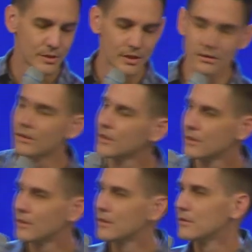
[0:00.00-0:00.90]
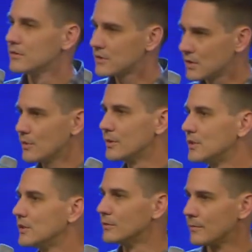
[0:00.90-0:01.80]
we can sow
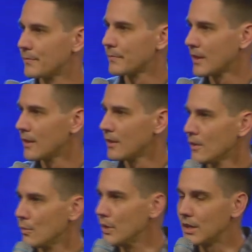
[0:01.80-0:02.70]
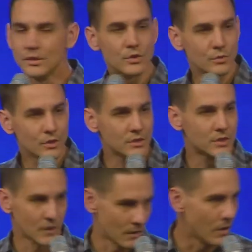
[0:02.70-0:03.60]
into. We can do good
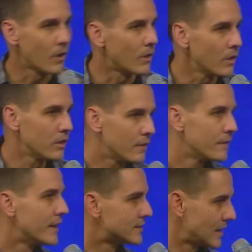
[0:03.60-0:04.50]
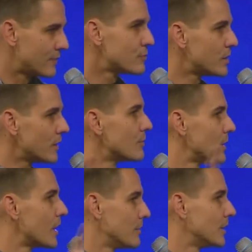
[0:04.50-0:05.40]
to all. That's everybody that
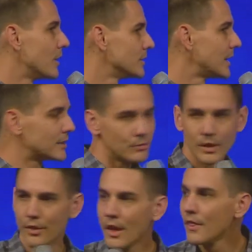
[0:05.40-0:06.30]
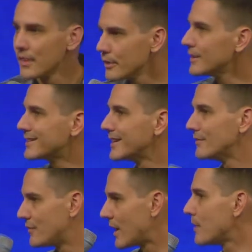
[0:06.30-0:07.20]
we come in contact with. There is an
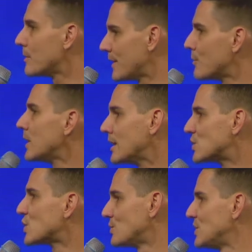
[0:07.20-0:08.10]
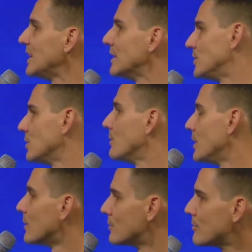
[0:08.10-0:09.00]
environment that we can sow seed into and
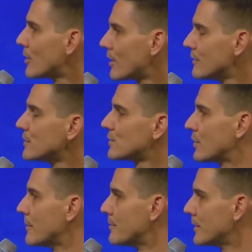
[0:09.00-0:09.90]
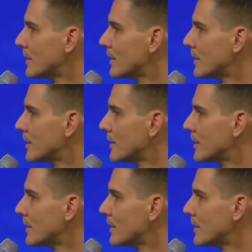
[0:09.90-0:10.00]
we can reap a harvest from.